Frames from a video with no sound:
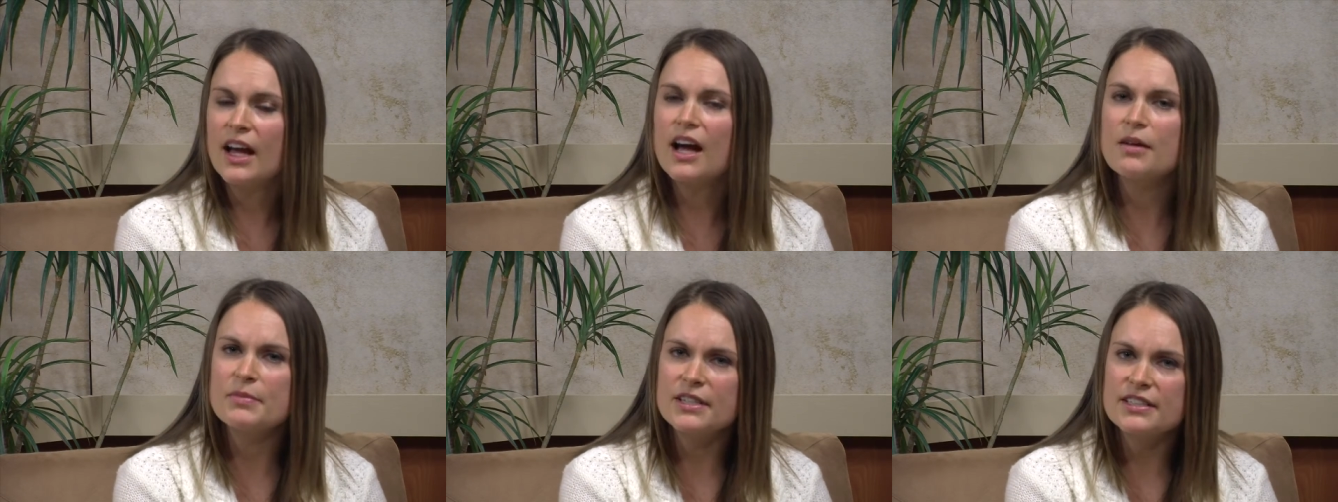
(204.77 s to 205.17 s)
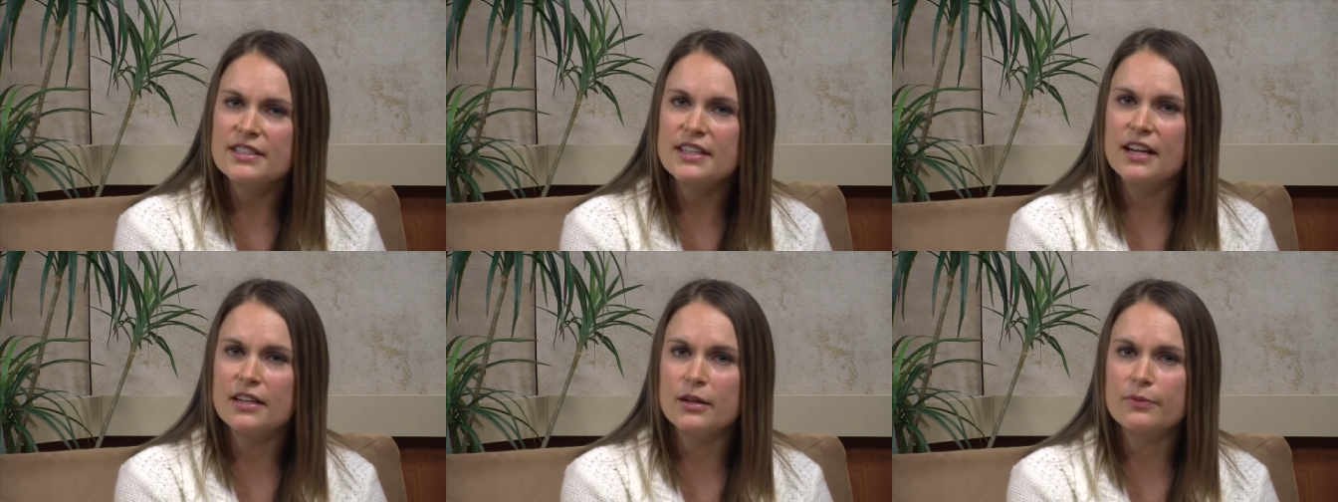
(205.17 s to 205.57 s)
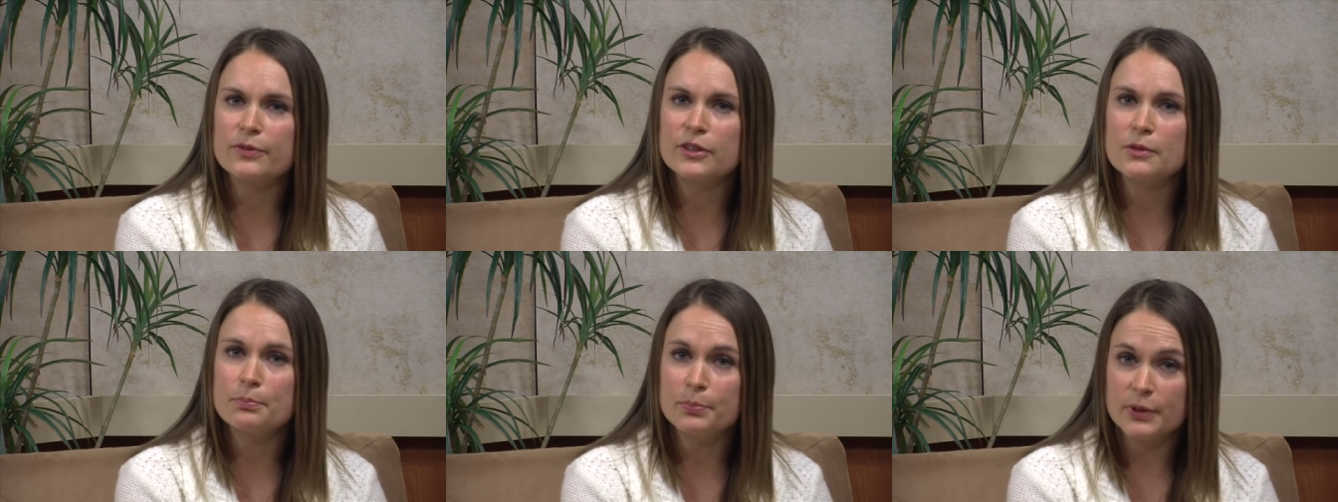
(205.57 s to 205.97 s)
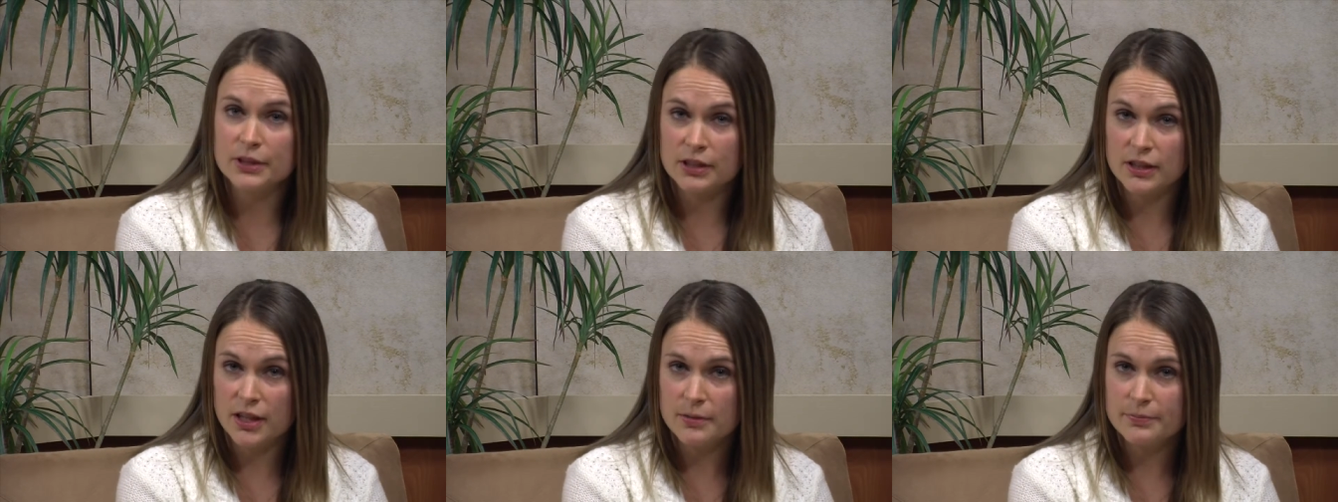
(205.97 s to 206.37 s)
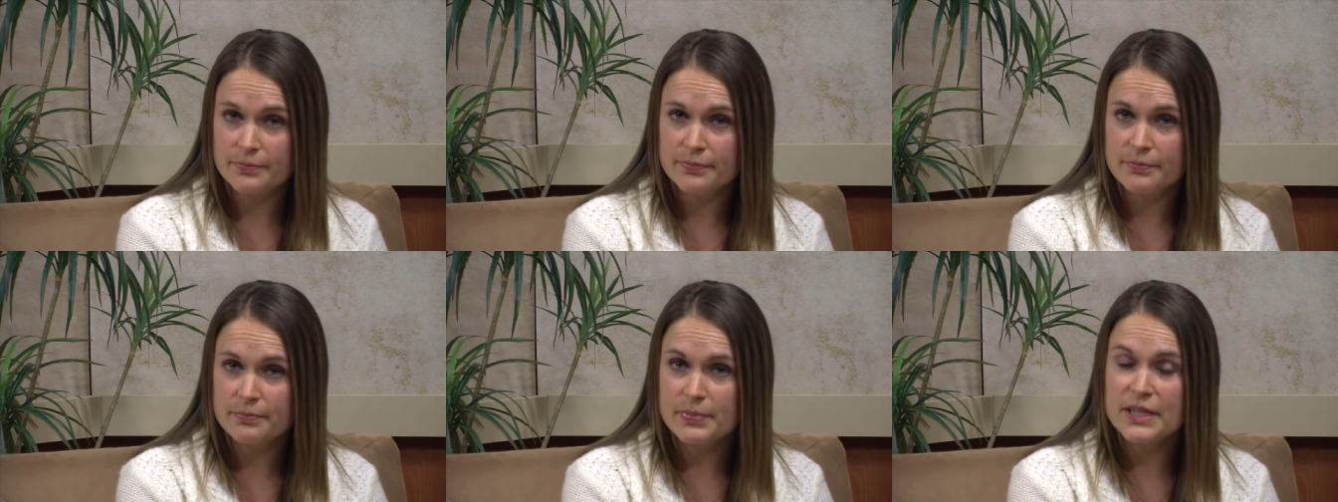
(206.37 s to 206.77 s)
I'm going to sign up for a book club
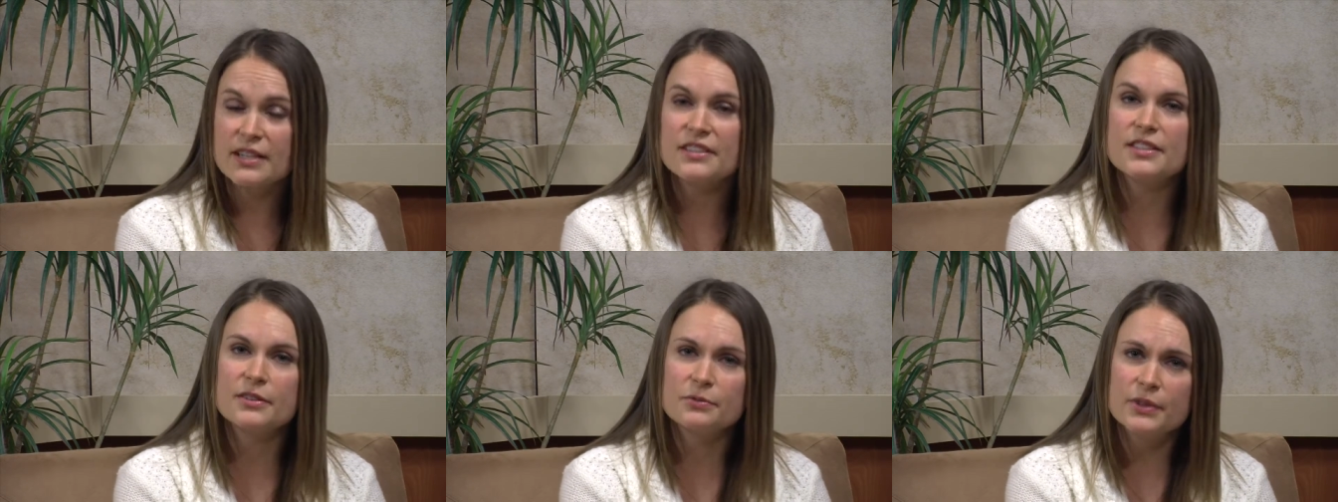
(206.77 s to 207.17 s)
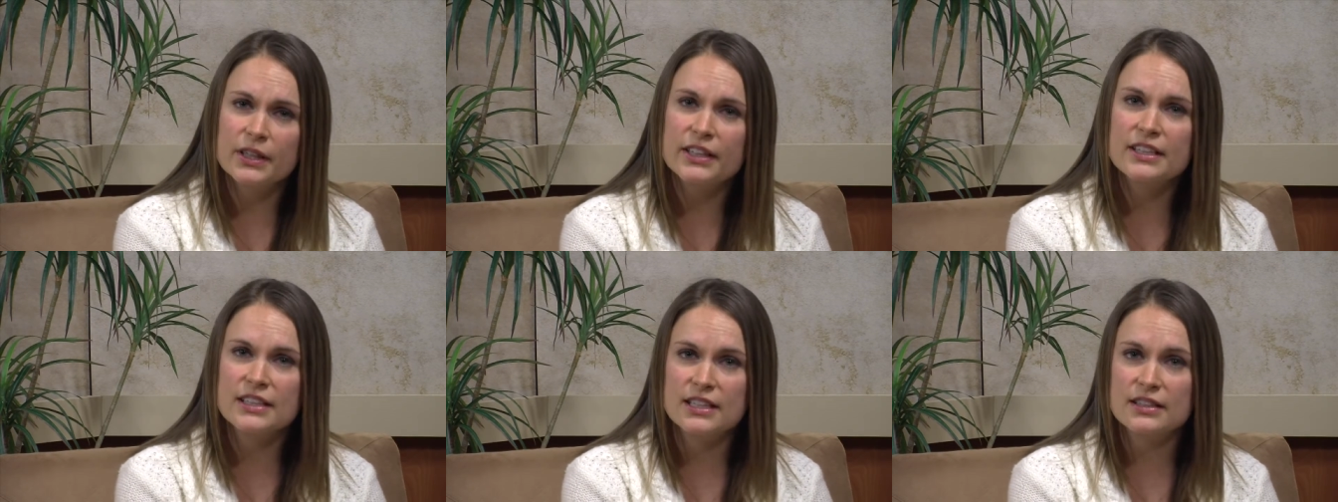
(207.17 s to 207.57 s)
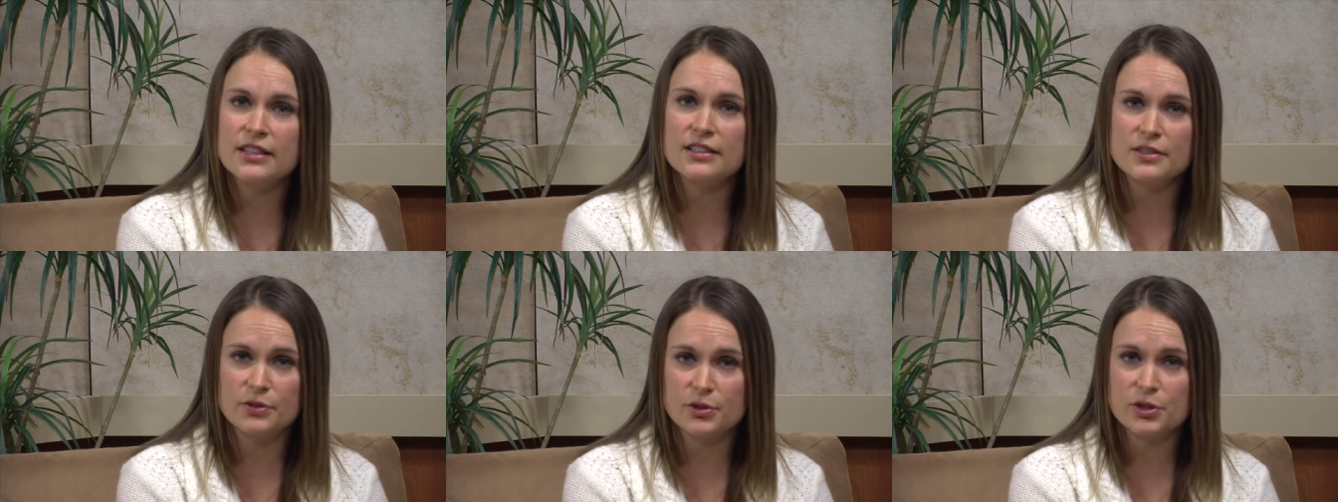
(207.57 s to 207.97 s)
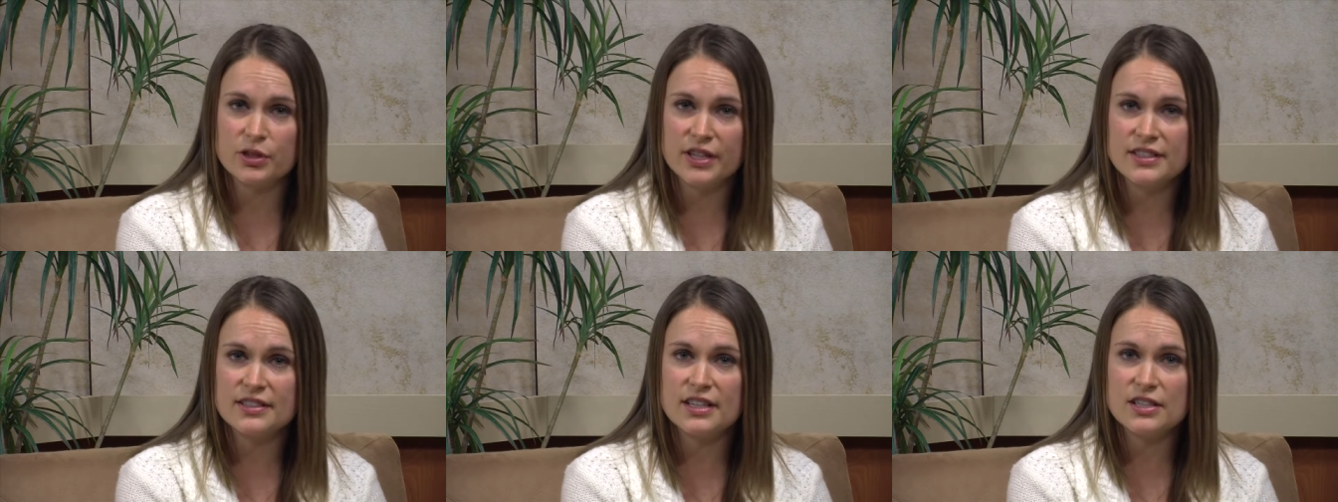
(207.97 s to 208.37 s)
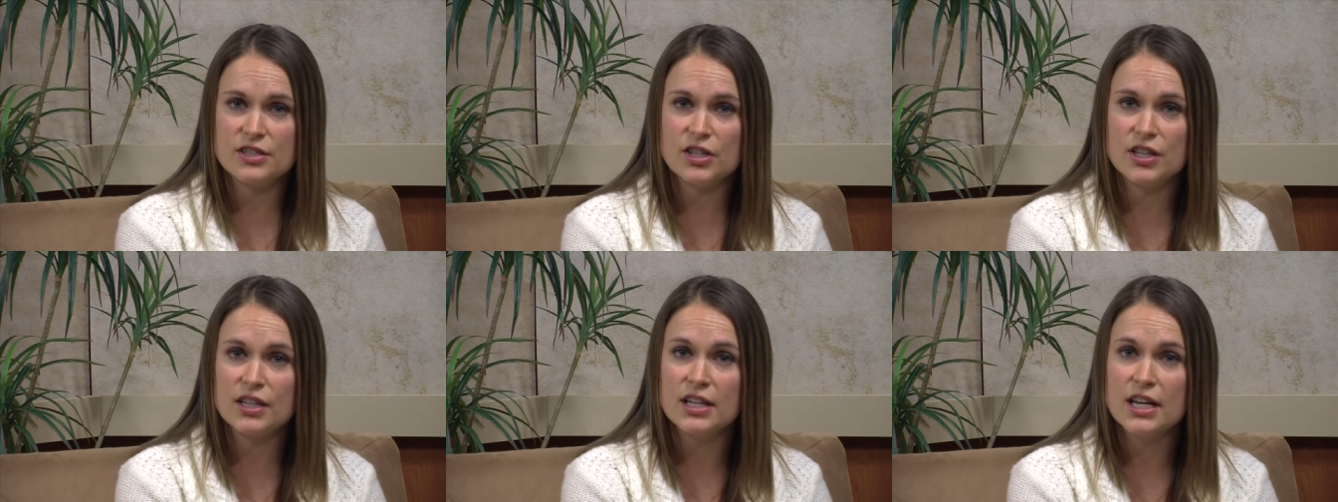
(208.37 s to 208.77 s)
because I really need that
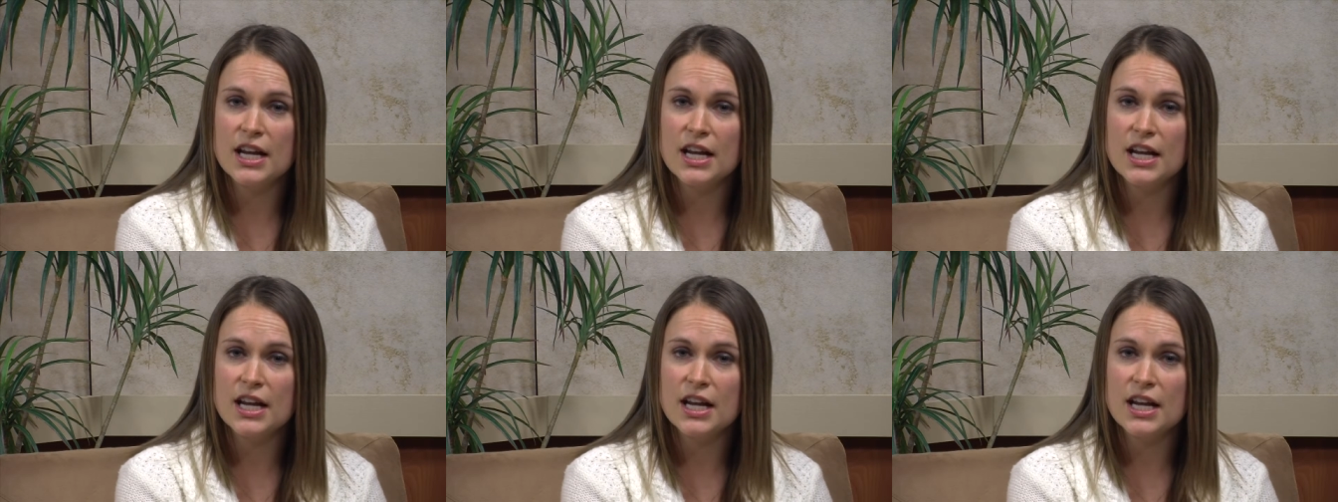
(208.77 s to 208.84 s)
socialization.